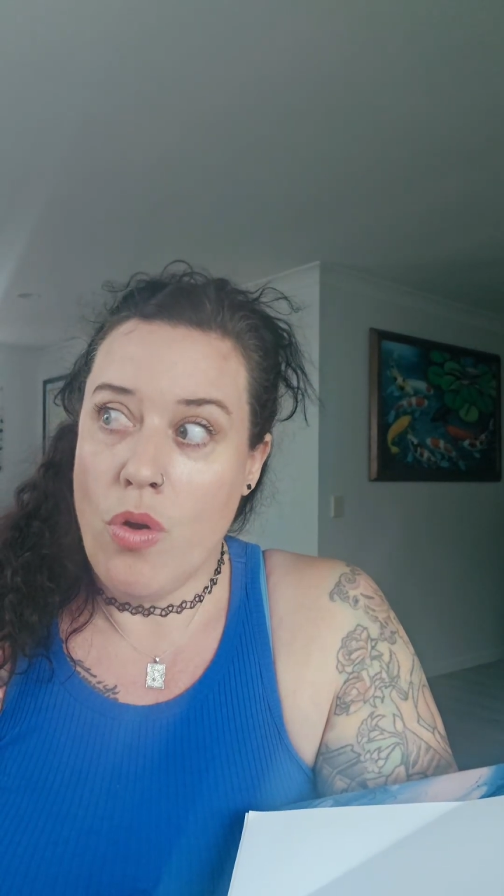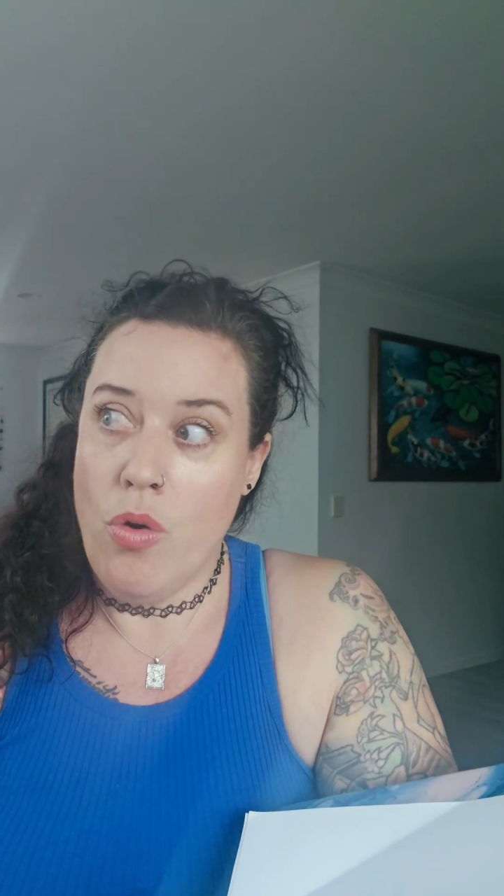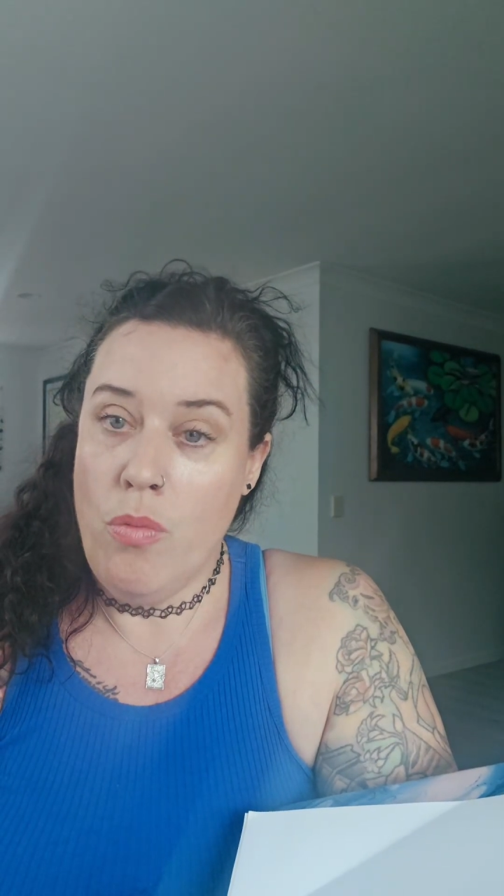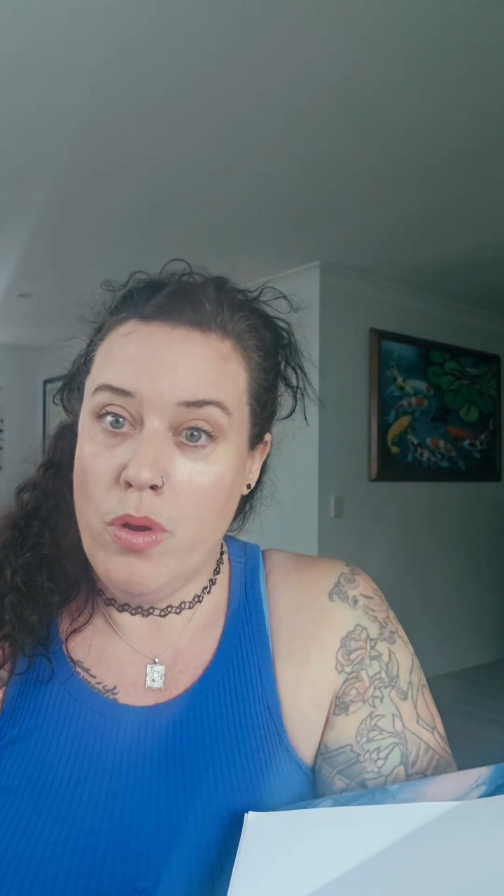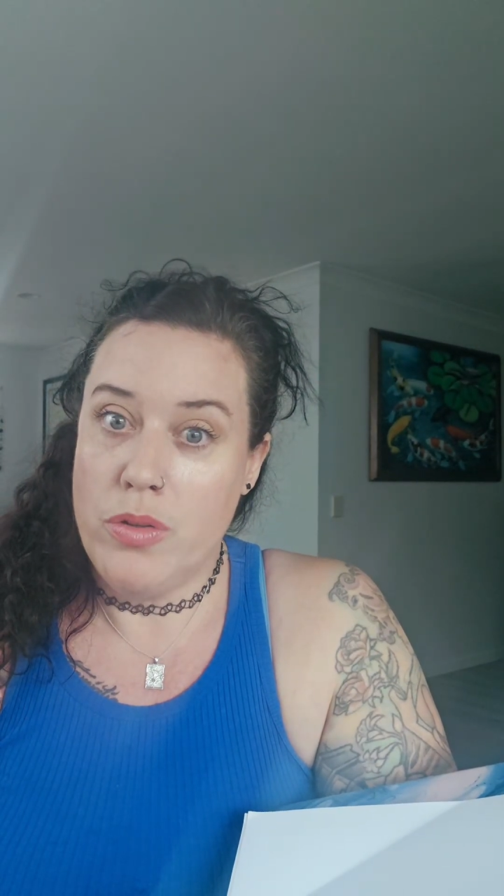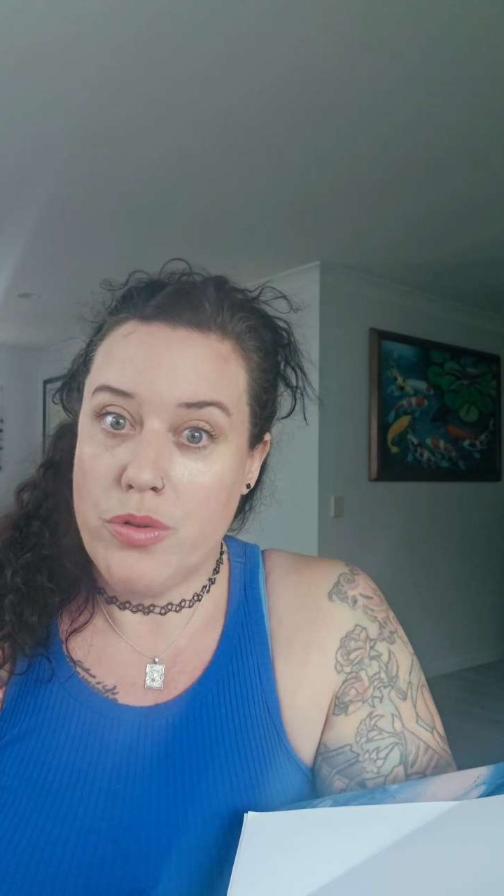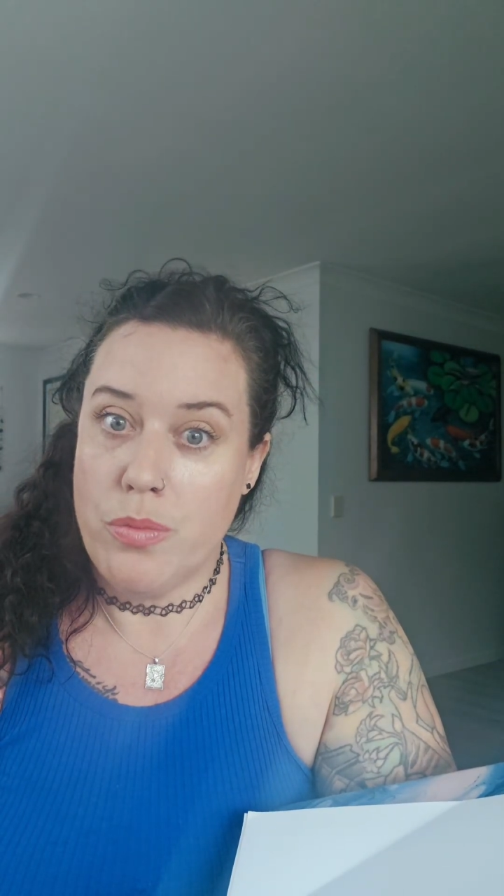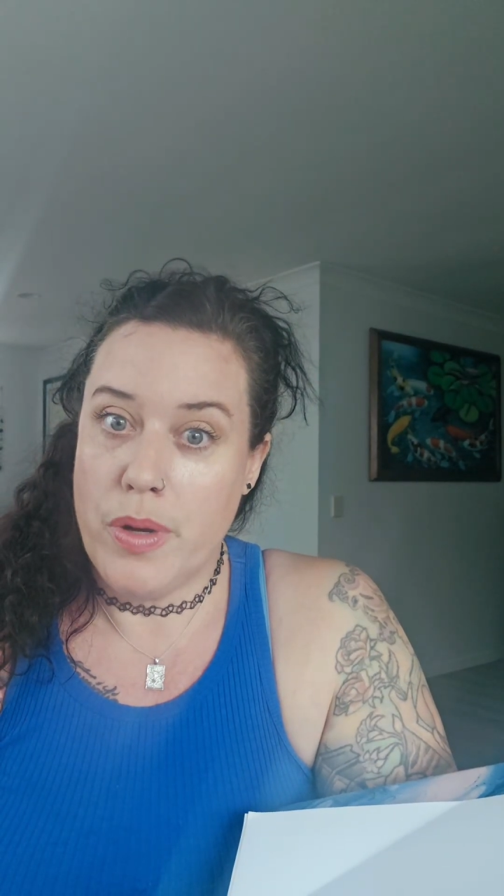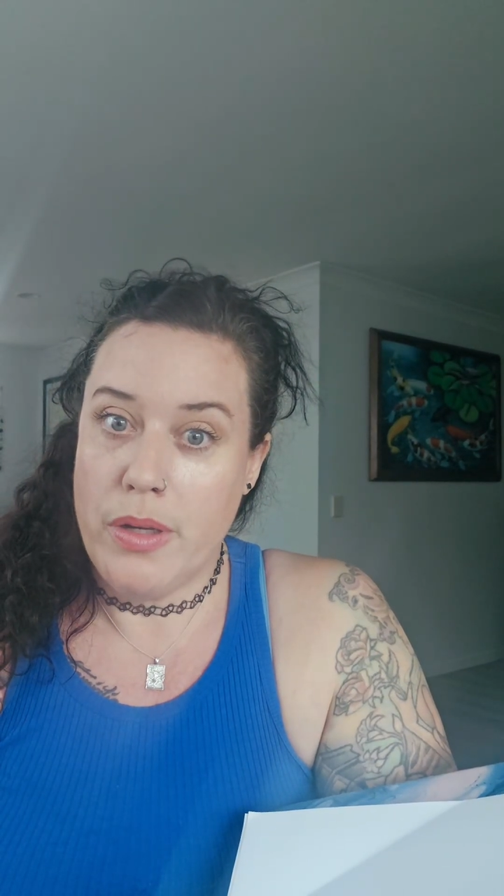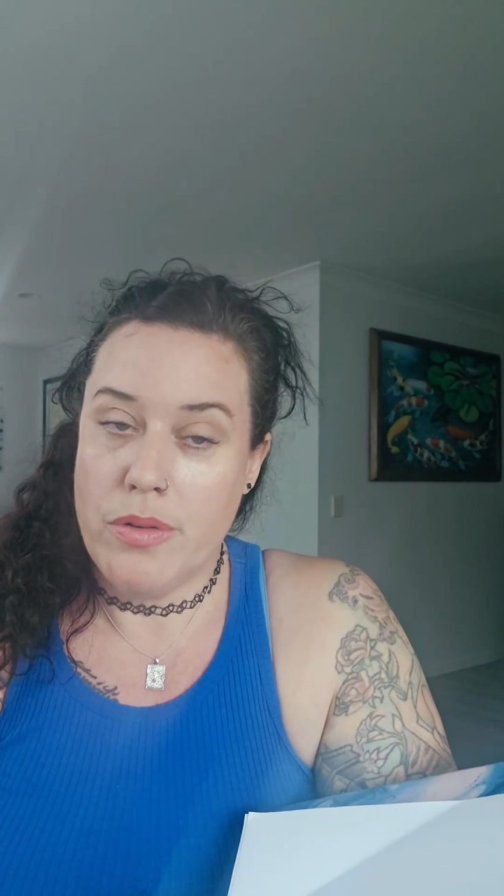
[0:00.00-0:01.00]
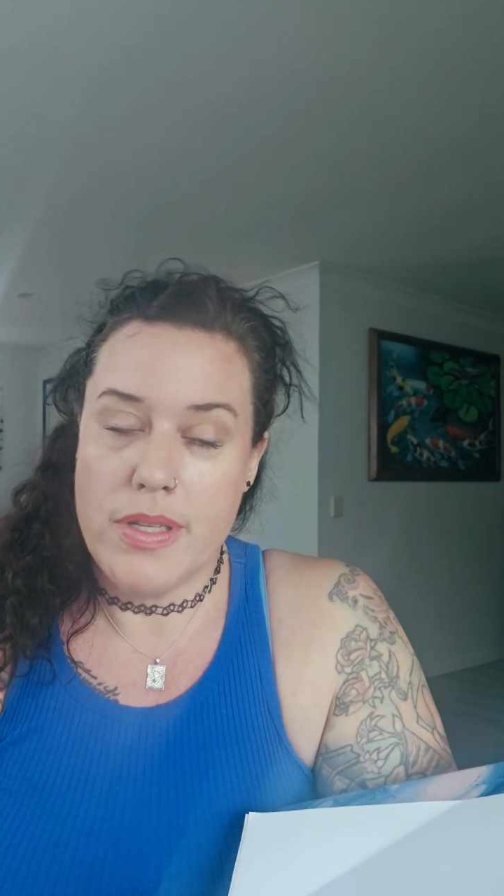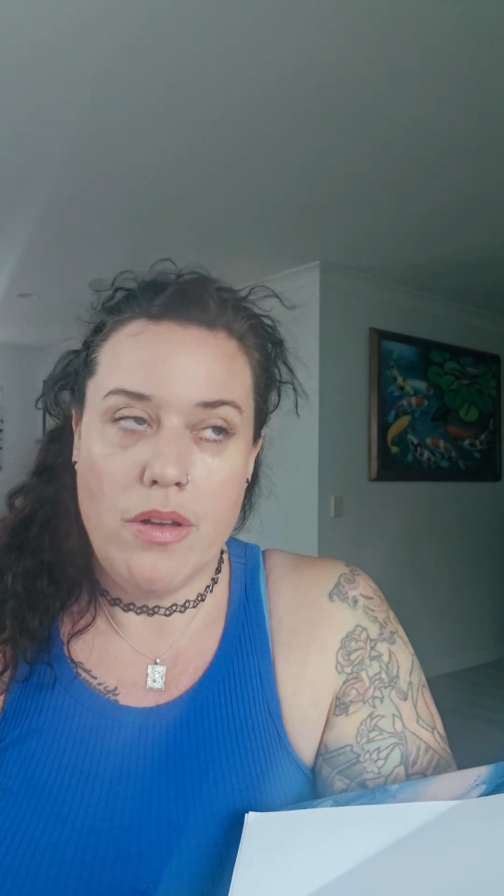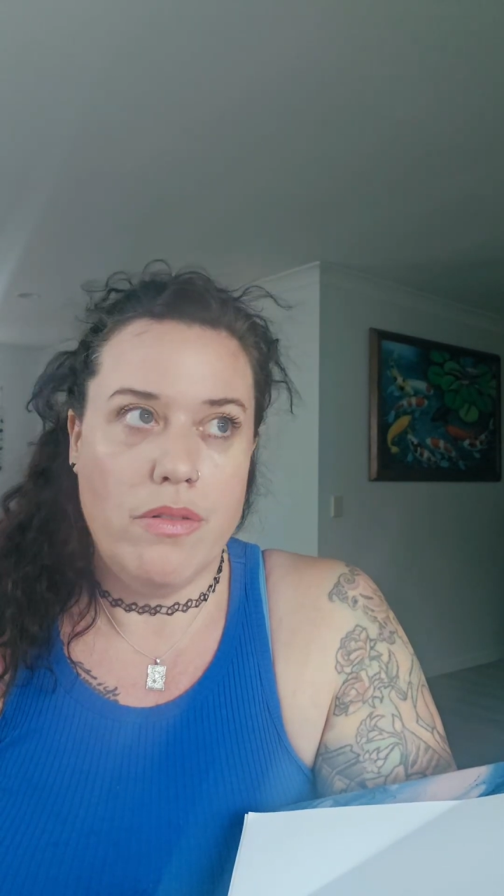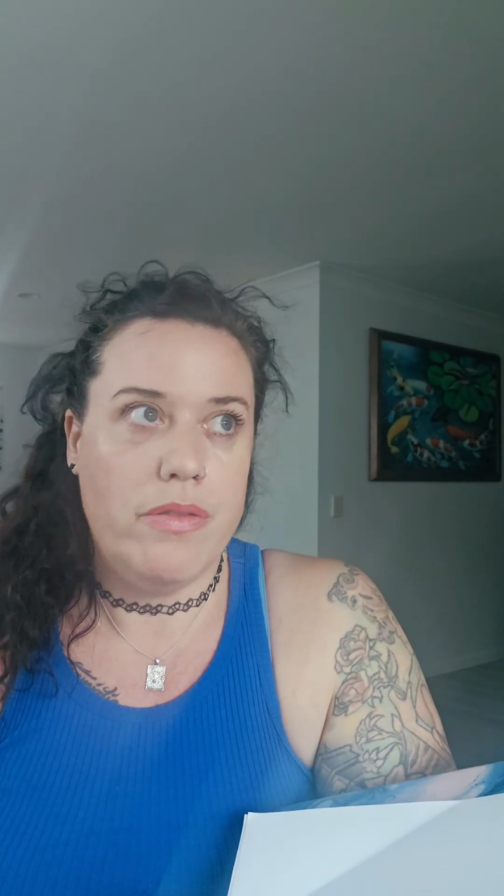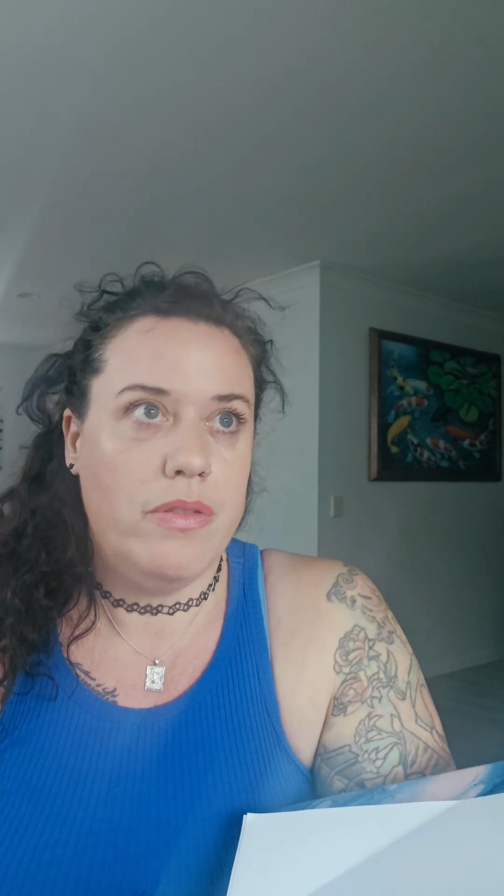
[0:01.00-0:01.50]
almost all by yourself.